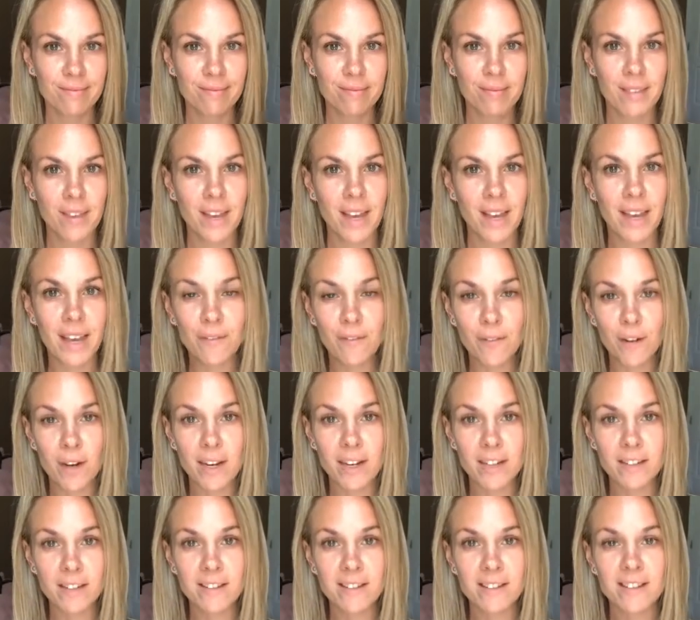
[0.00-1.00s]
Hey
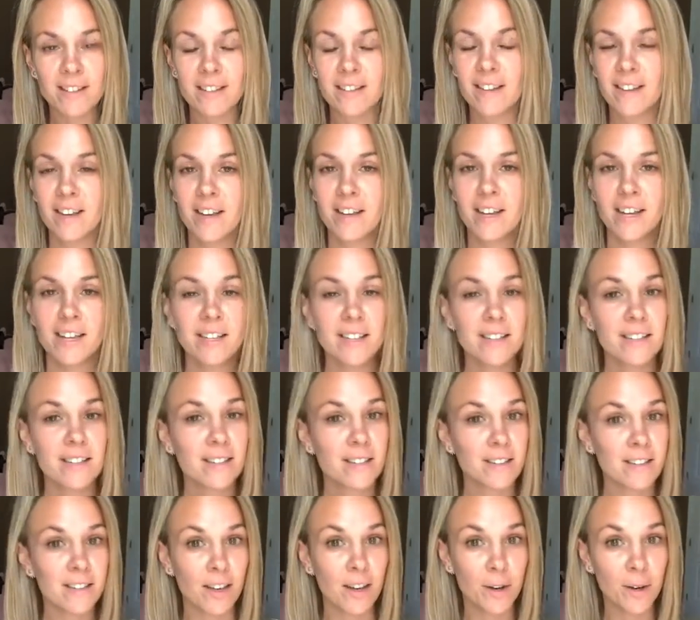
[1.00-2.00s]
friends!
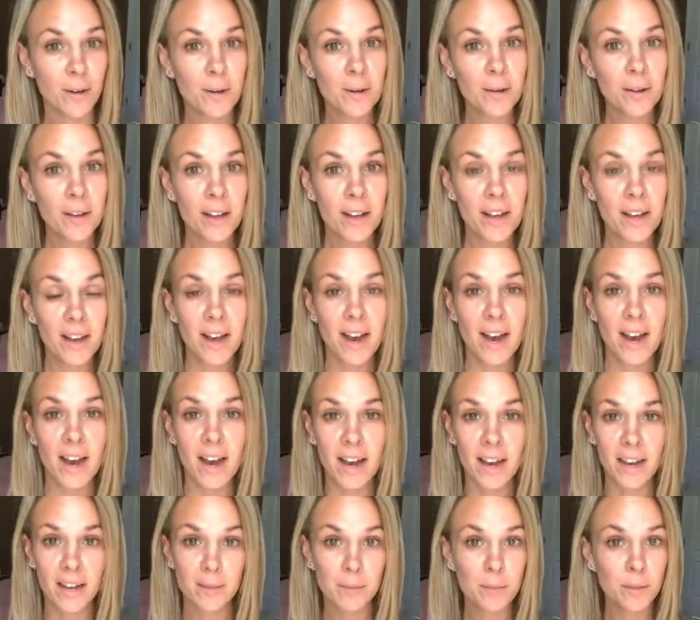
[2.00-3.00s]
So
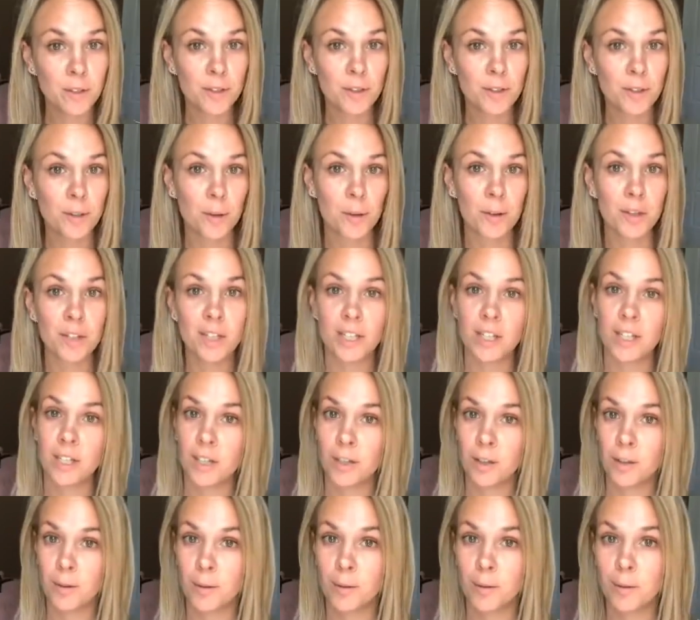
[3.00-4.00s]
I'm just going to
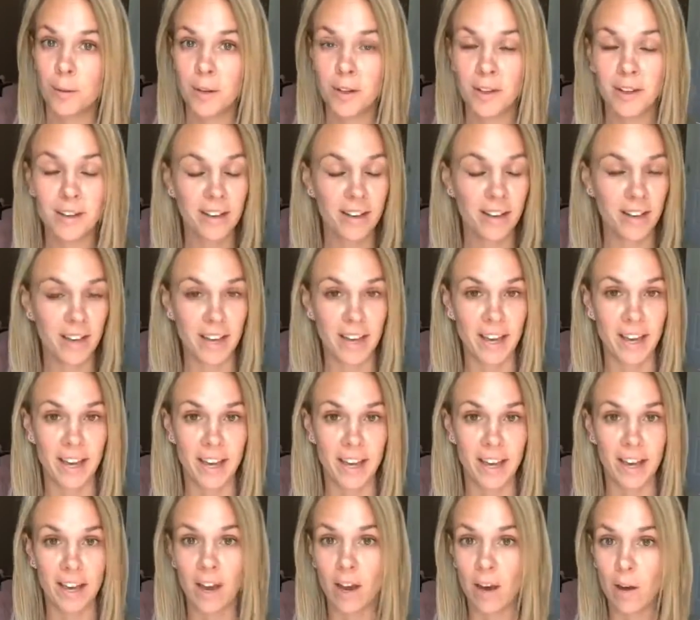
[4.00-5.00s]
do
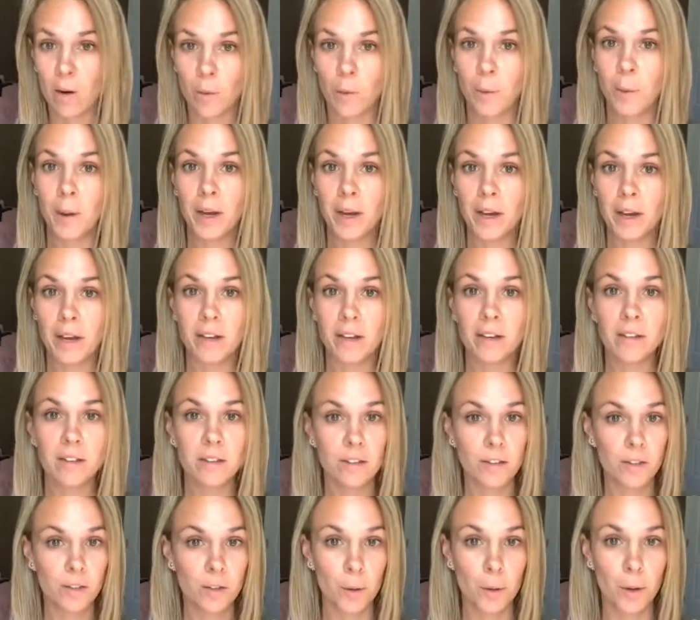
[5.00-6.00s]
a quick
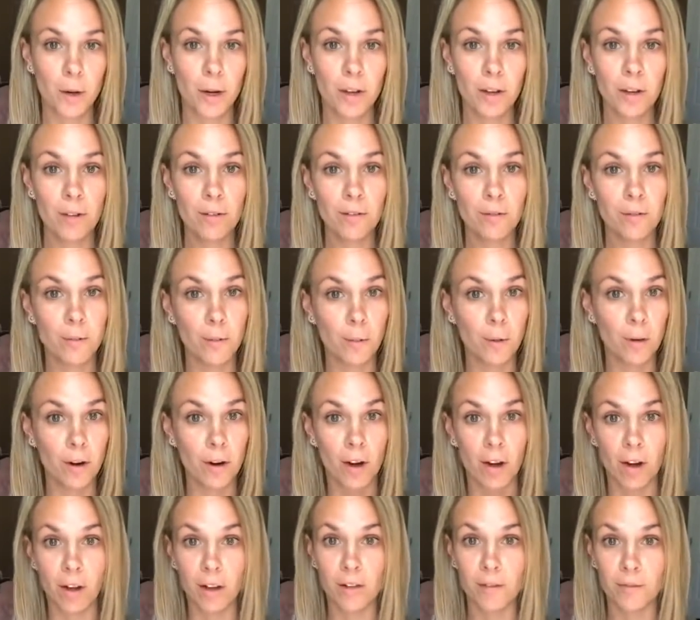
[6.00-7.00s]
tutorial for
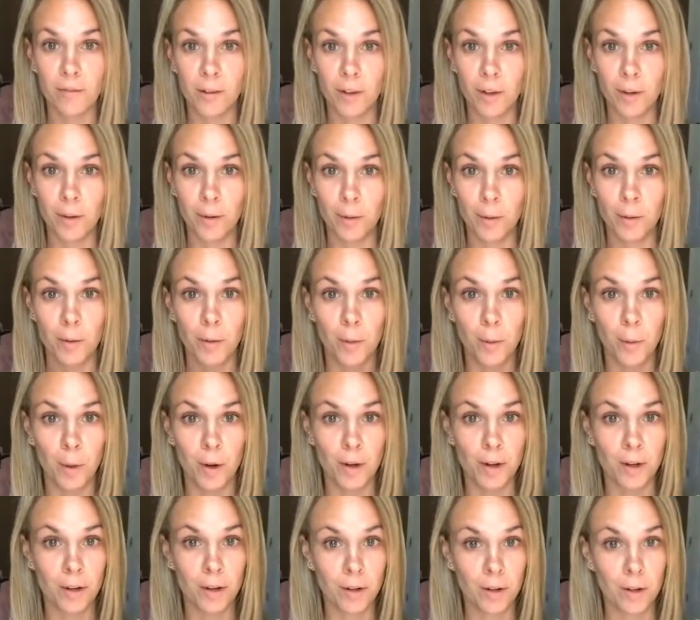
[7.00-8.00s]
all of you who are
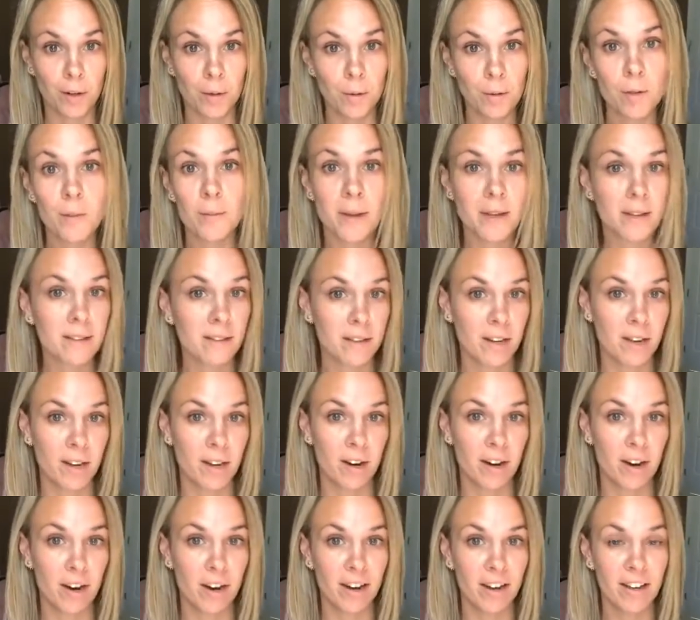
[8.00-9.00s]
new to
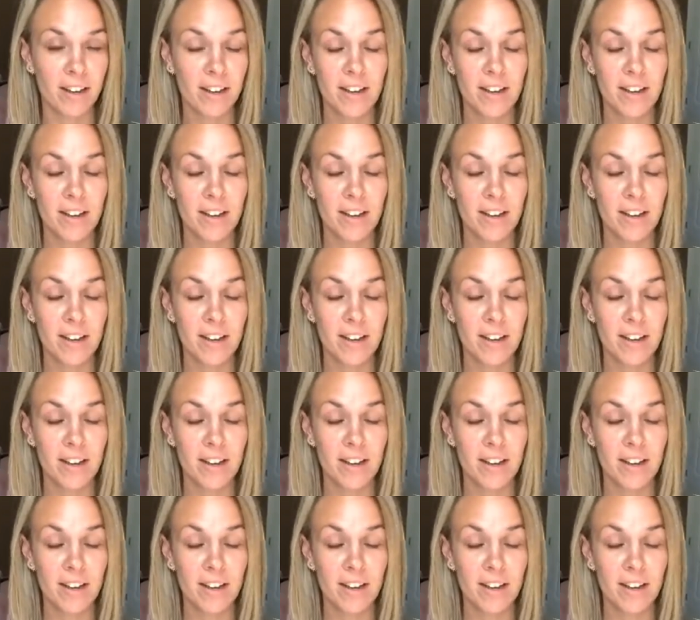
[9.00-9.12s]
mascara.